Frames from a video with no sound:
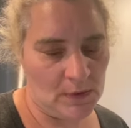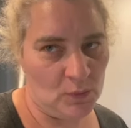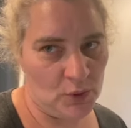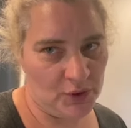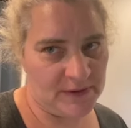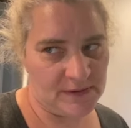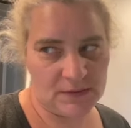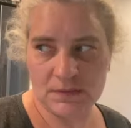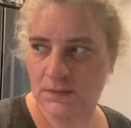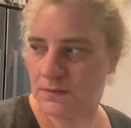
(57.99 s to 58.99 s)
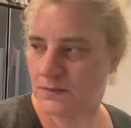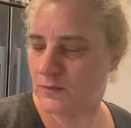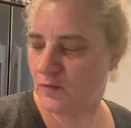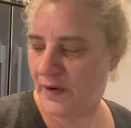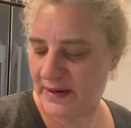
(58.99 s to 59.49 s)
Work is
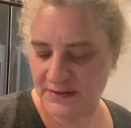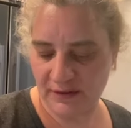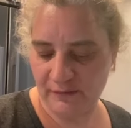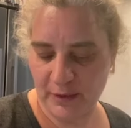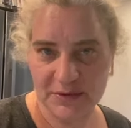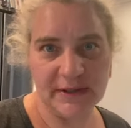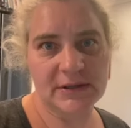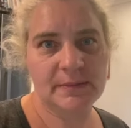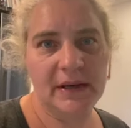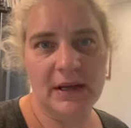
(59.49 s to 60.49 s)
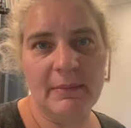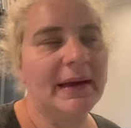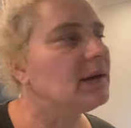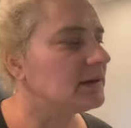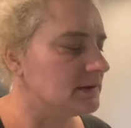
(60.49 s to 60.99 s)
relative. Mostly it's been
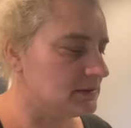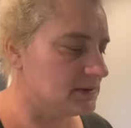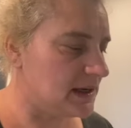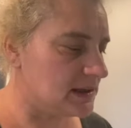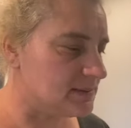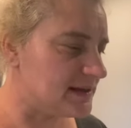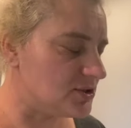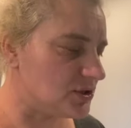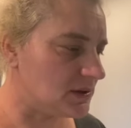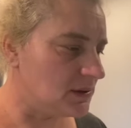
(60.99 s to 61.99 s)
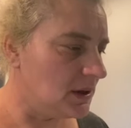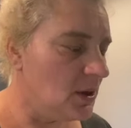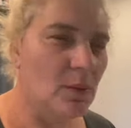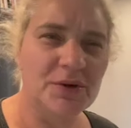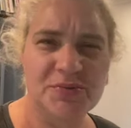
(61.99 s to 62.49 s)
emailing and text messaging,
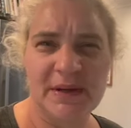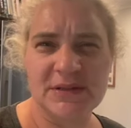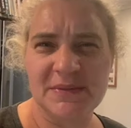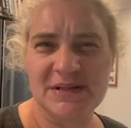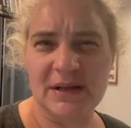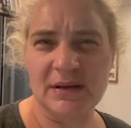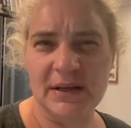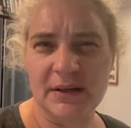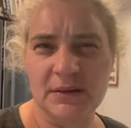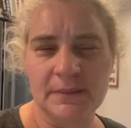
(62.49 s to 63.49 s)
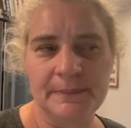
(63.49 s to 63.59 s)
which makes me sound like